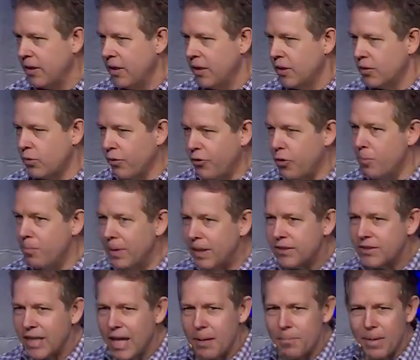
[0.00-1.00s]
So if you
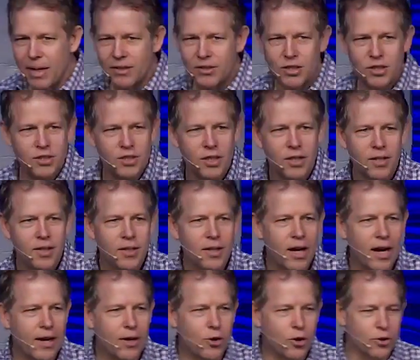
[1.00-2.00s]
missed that message,
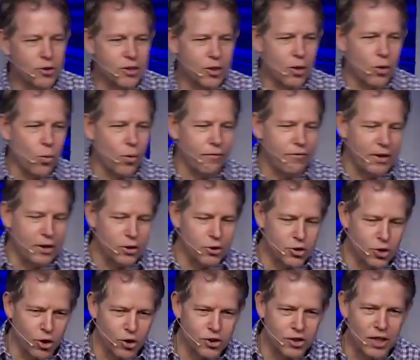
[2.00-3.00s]
I encourage you to go on
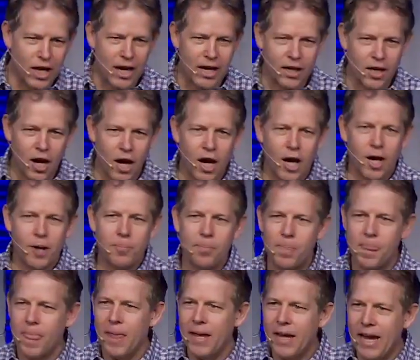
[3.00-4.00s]
vineyardchurch.com
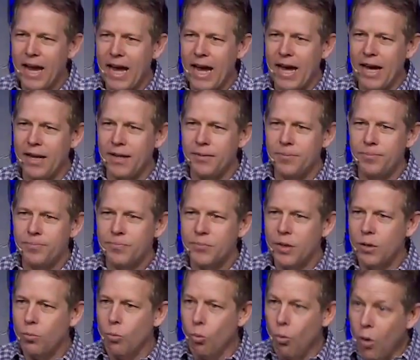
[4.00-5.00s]
and
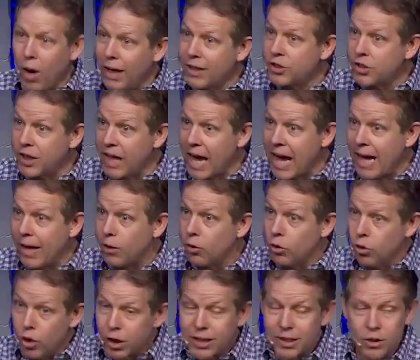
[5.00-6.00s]
watch that
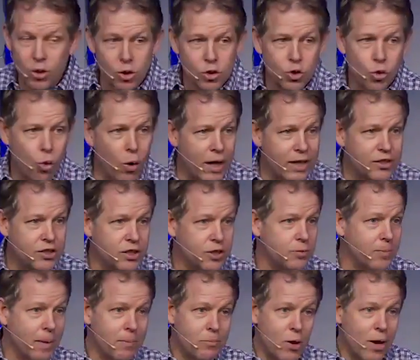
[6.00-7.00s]
look at those questions
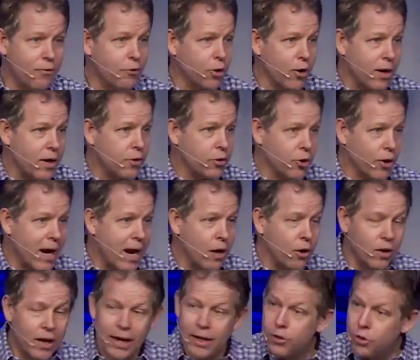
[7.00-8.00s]
maybe you have your, your
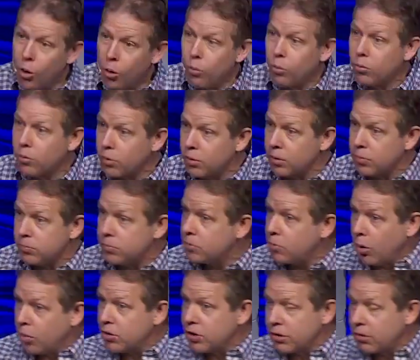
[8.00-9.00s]
outline don't
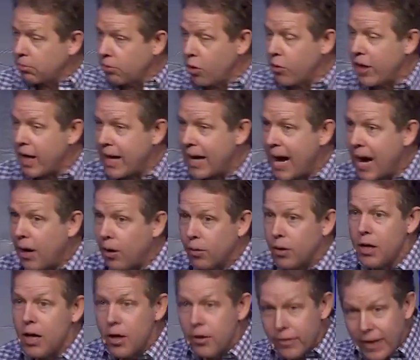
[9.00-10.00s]
don't just throw that out
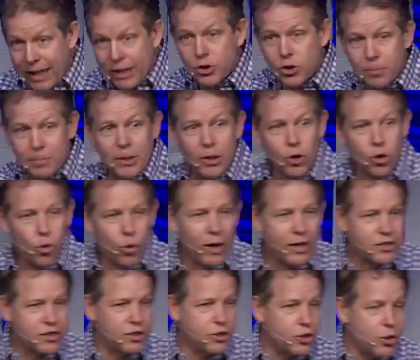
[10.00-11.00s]
that should be your
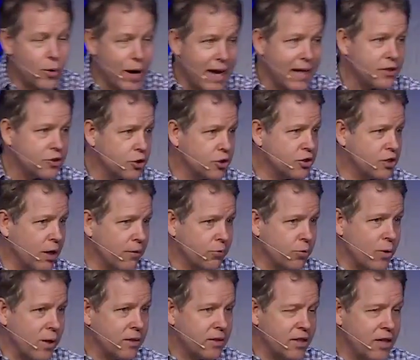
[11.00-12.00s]
questions you ask yourself
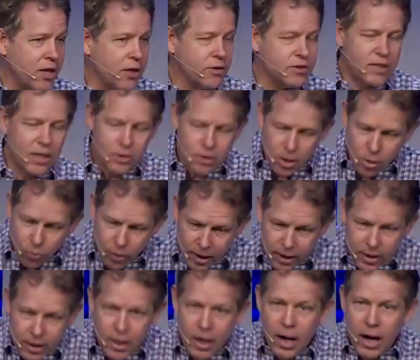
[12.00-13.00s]
throughout the year and say you know what
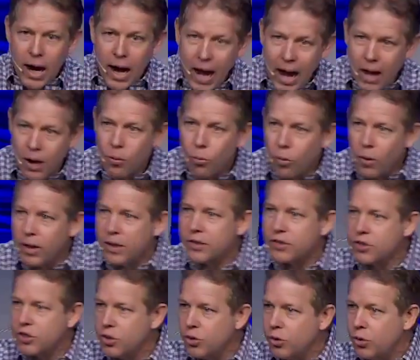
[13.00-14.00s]
i want
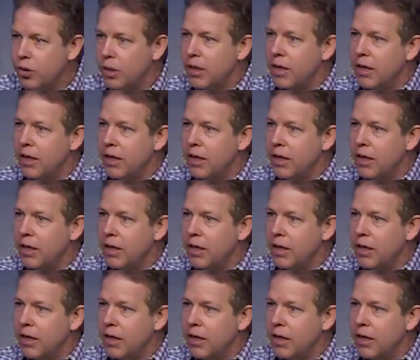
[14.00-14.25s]
to